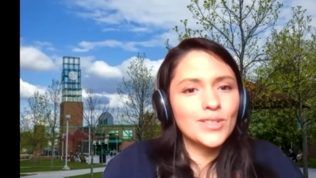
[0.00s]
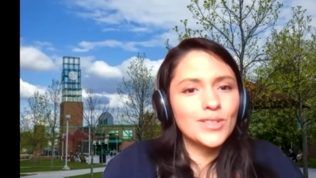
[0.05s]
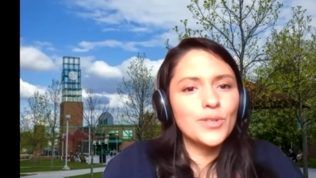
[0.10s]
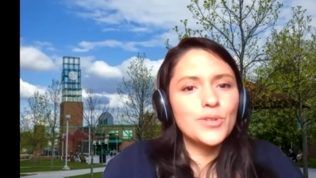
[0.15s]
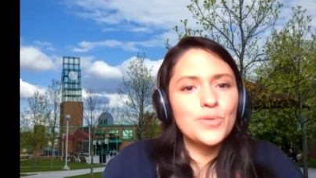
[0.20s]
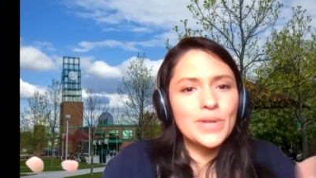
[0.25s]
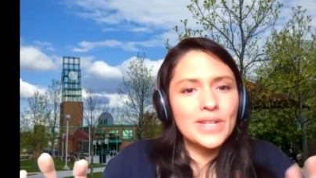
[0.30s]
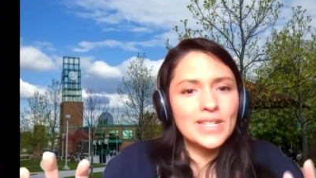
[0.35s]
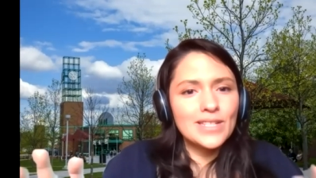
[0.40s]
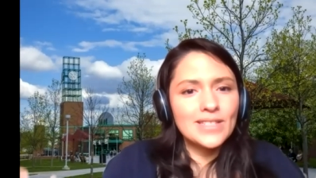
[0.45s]
So
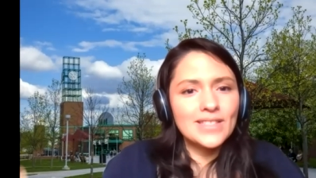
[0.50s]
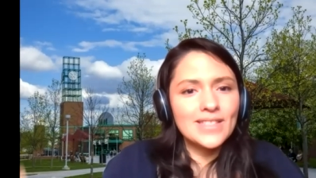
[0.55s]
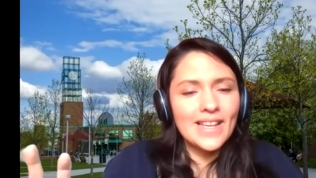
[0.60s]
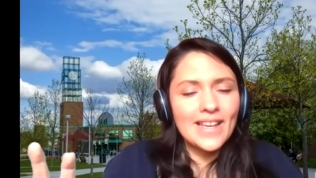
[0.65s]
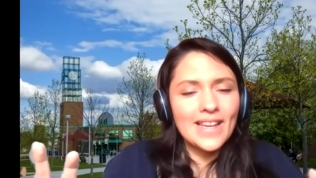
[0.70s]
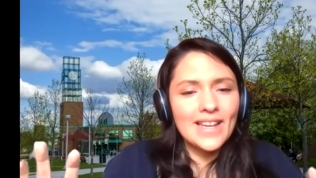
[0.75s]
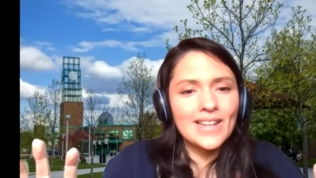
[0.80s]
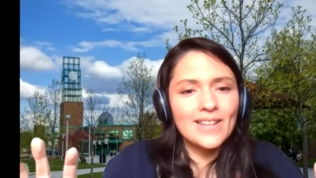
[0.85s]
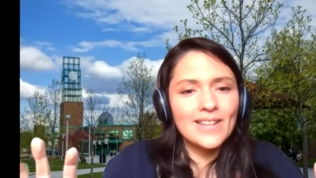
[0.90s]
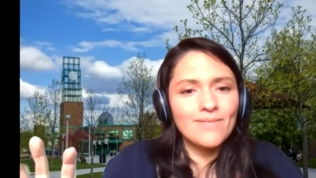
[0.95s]
you can
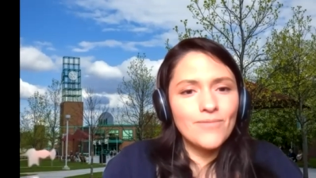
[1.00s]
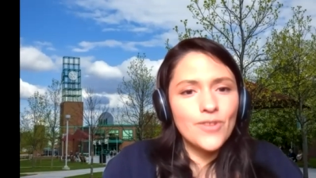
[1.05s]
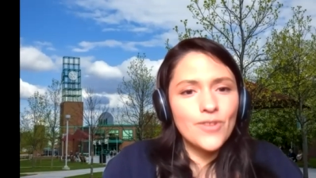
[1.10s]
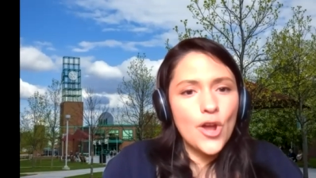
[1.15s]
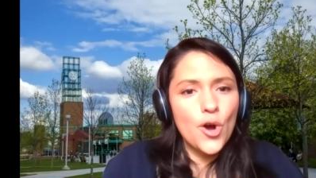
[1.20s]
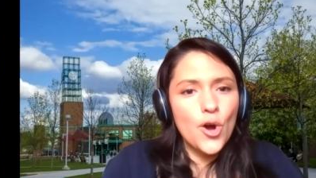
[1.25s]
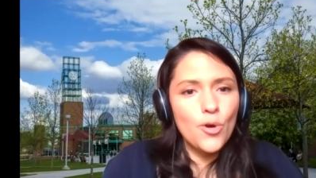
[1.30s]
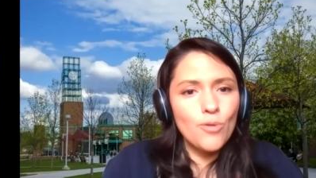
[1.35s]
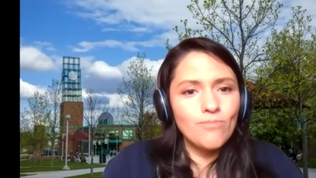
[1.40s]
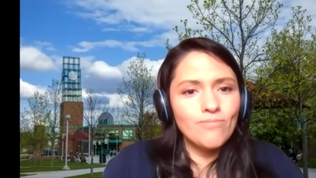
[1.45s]
say,
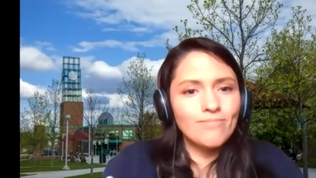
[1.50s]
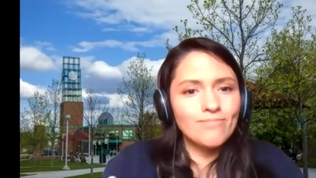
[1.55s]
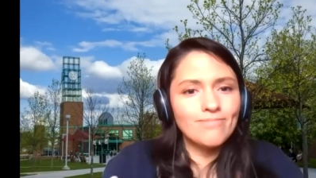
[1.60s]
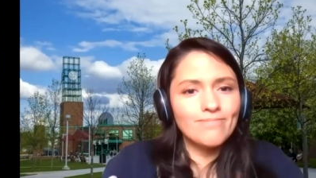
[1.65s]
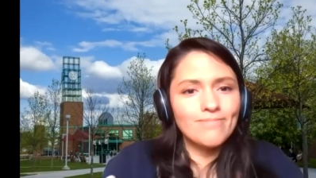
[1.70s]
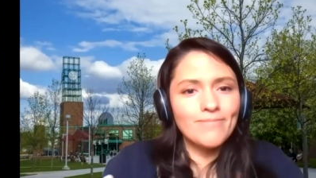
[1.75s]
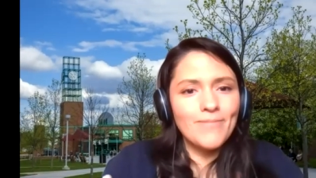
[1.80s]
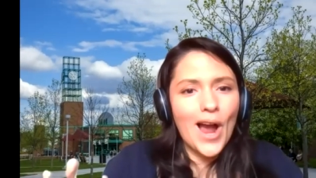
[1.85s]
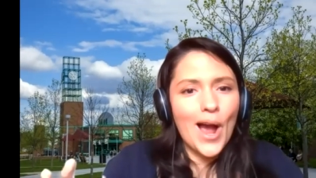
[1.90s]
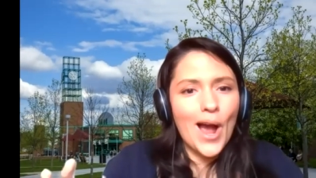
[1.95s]
no,
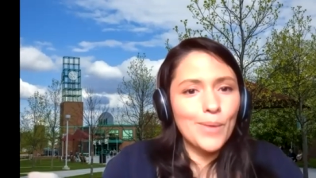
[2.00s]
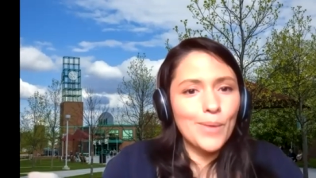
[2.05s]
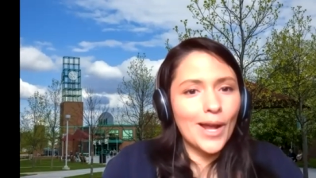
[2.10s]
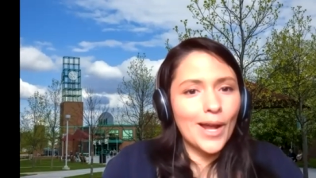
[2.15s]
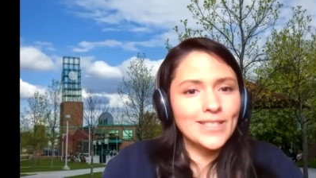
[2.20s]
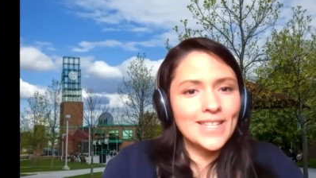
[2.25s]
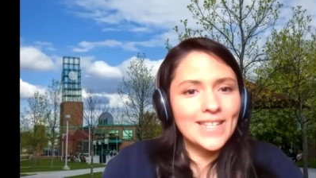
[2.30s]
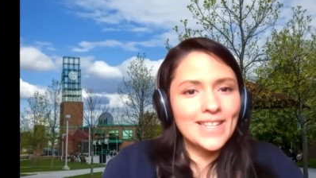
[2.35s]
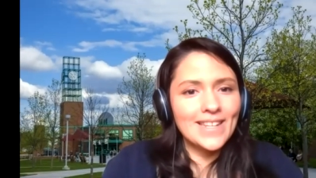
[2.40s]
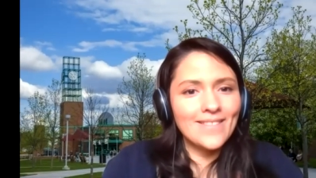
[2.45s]
I'm
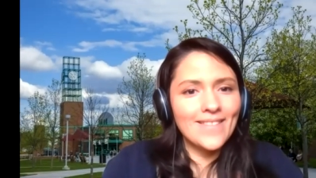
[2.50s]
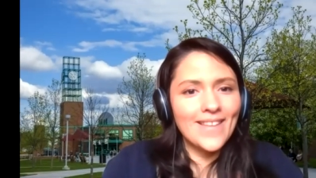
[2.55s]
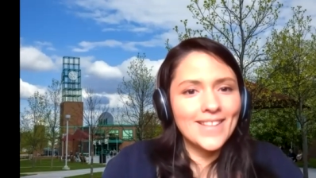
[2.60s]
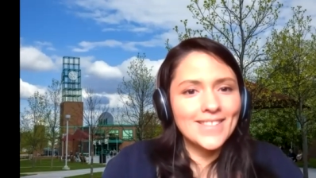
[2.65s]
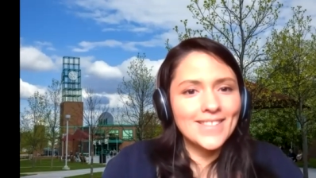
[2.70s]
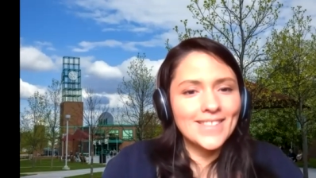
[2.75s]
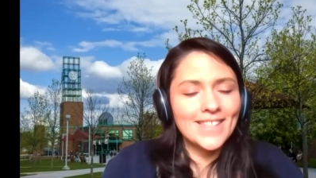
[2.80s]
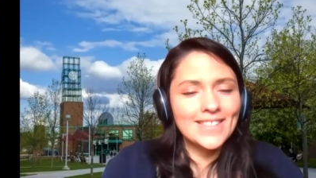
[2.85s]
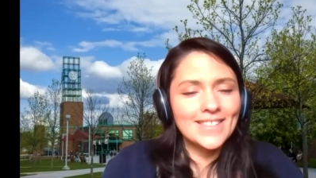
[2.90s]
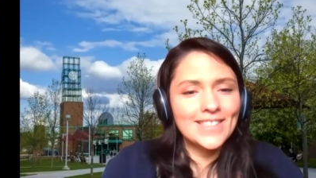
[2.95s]
not taking the
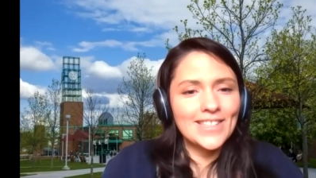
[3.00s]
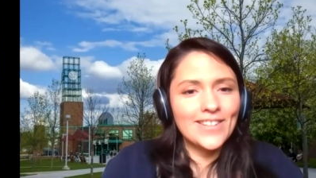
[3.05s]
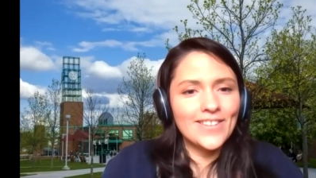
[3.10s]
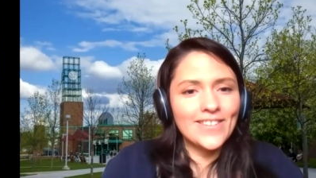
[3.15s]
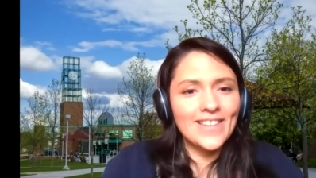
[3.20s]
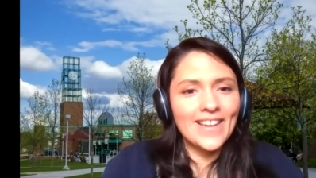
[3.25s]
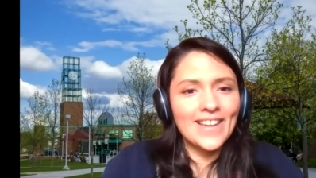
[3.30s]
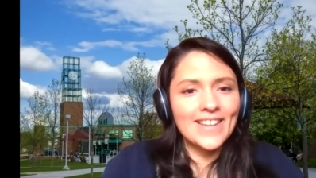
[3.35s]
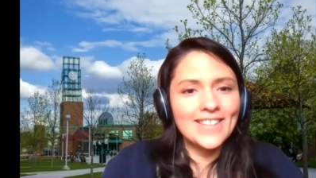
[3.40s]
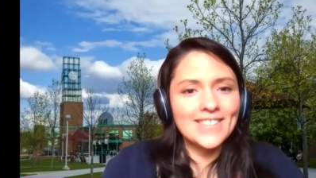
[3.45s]
S A T
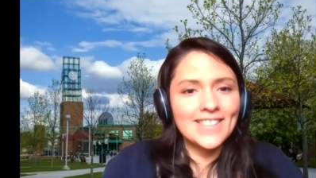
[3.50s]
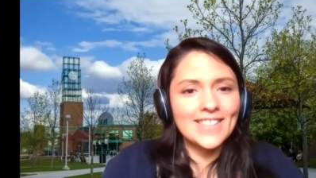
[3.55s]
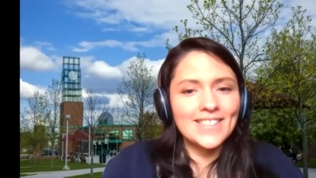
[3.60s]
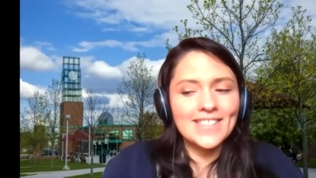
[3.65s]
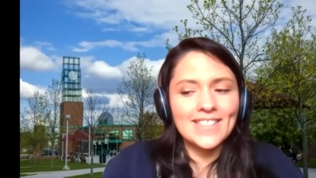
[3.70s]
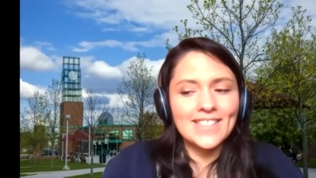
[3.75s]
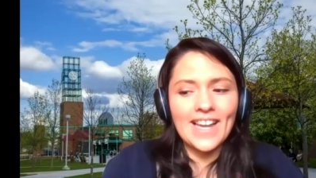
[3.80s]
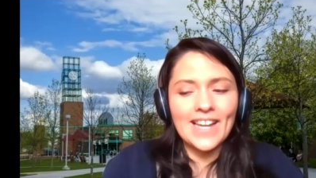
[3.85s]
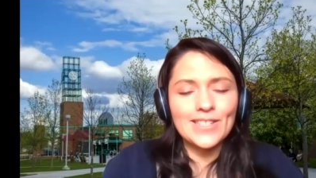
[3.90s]
or the A C T.